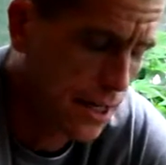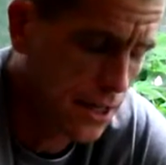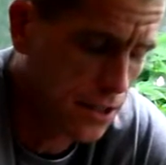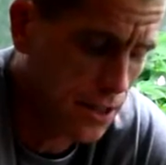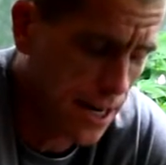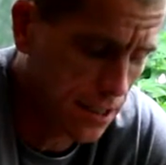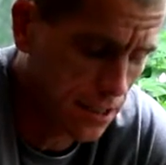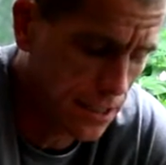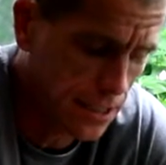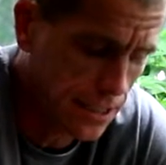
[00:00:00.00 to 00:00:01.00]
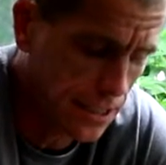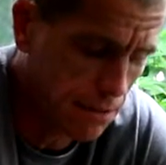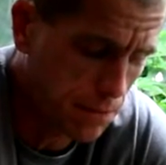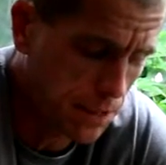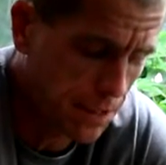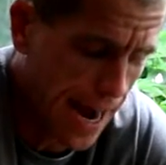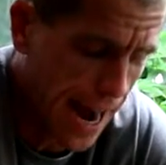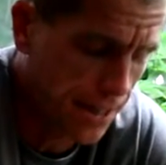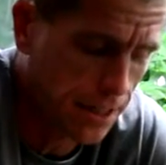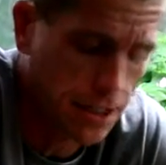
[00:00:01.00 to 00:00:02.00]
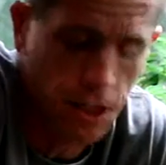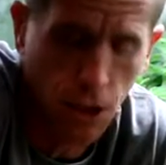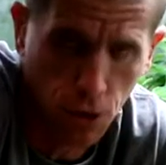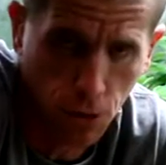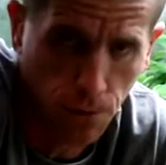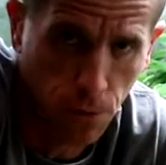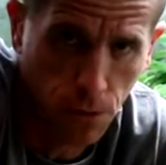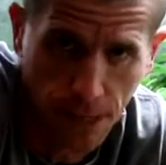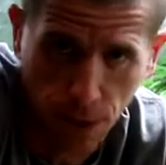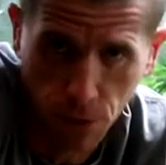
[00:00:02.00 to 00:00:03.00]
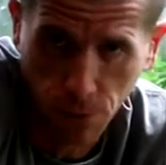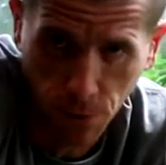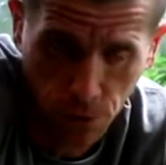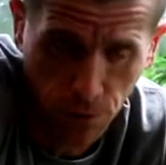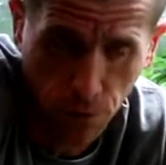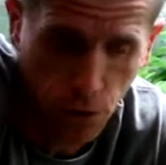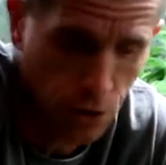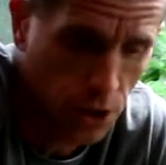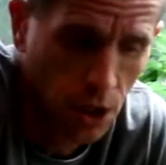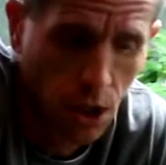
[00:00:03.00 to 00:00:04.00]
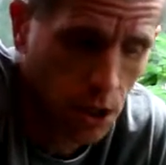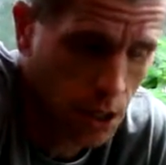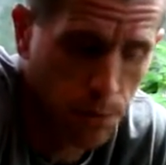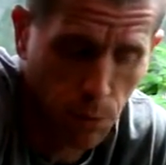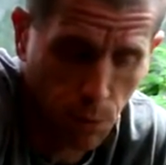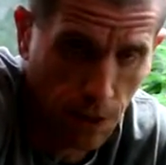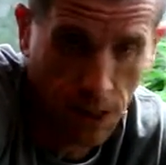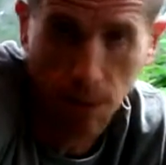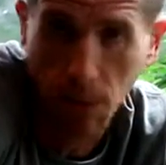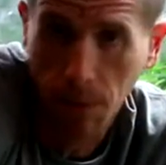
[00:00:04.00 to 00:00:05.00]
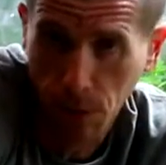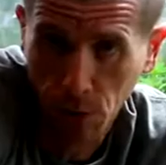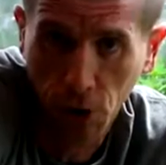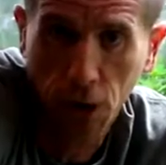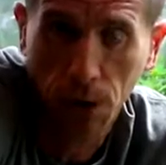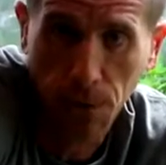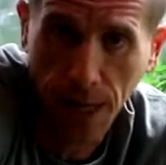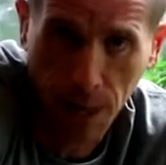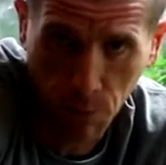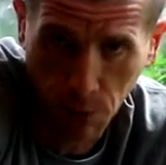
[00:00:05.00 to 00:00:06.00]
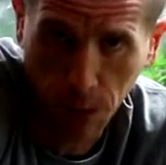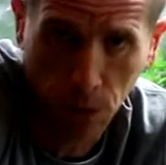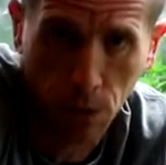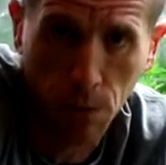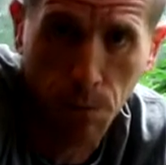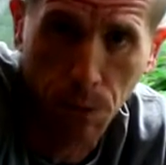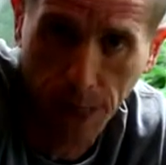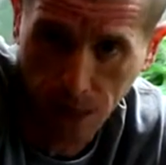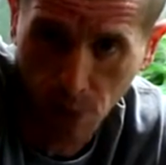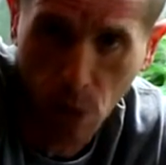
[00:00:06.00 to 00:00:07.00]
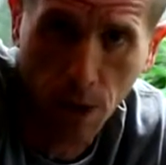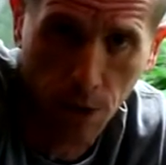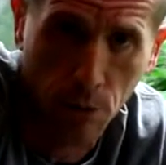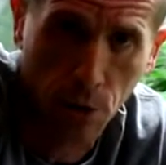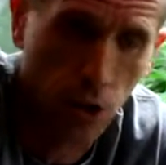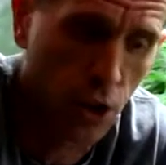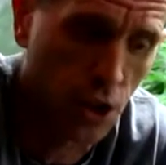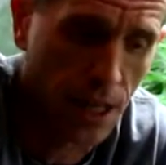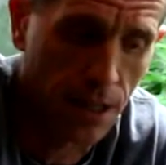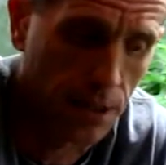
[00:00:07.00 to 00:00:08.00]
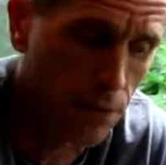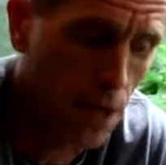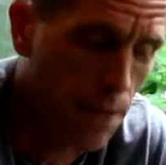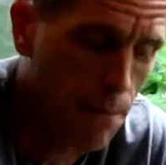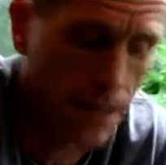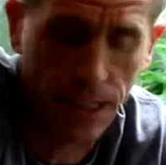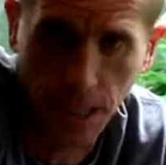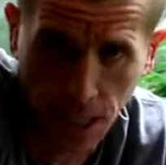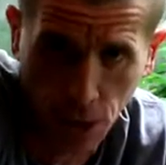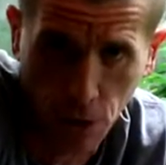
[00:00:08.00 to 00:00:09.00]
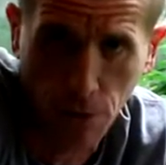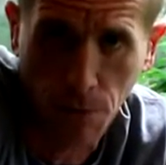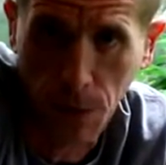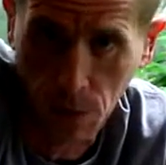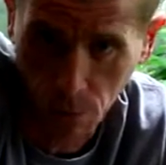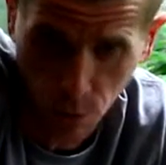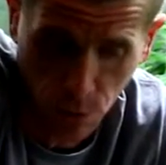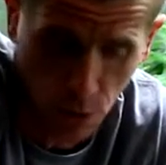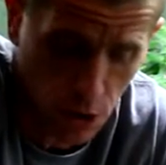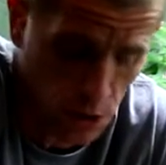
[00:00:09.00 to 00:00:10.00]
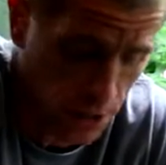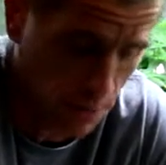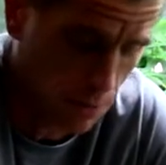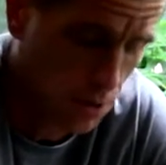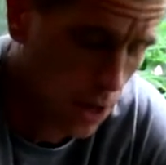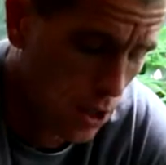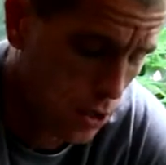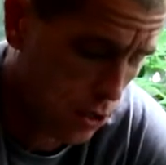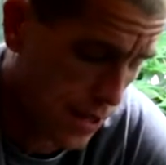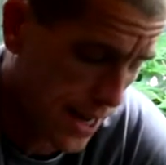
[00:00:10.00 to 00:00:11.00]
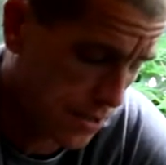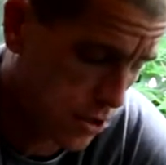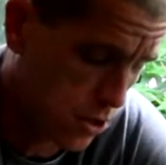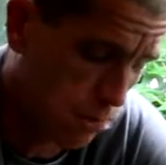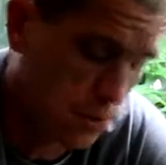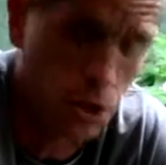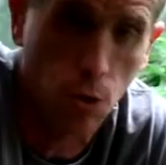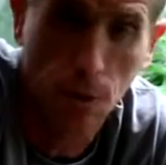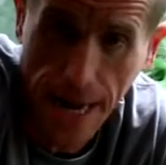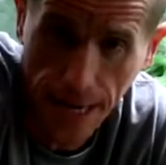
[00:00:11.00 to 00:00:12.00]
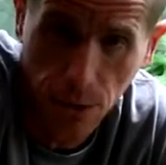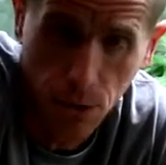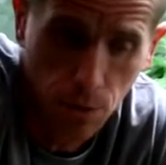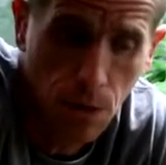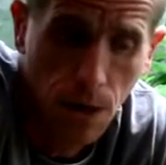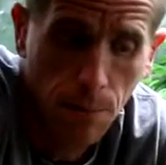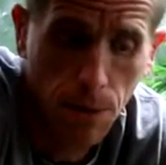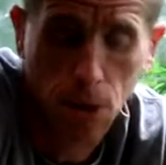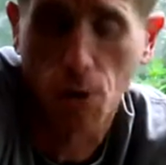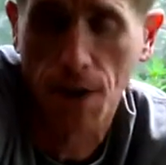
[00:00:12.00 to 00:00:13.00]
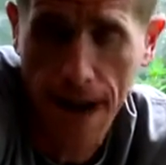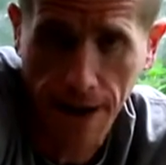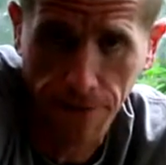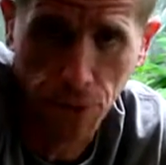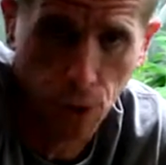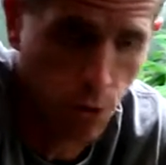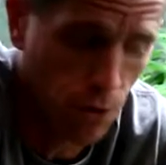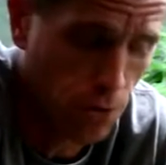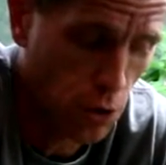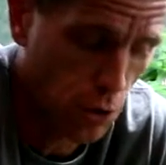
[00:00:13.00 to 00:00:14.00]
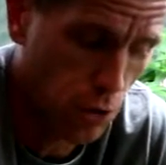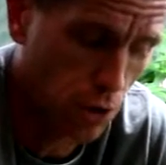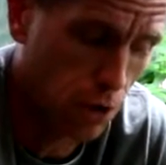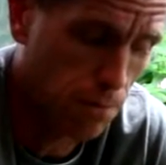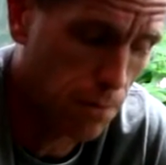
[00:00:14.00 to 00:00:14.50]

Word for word: It's not going to need me to add any additional fertilizer for the first couple of weeks. I'm going to be able to just apply regular plain water, which just kind of makes it easier for me. It reduces the labor. So that's something you can do, but you don't have to do. If you're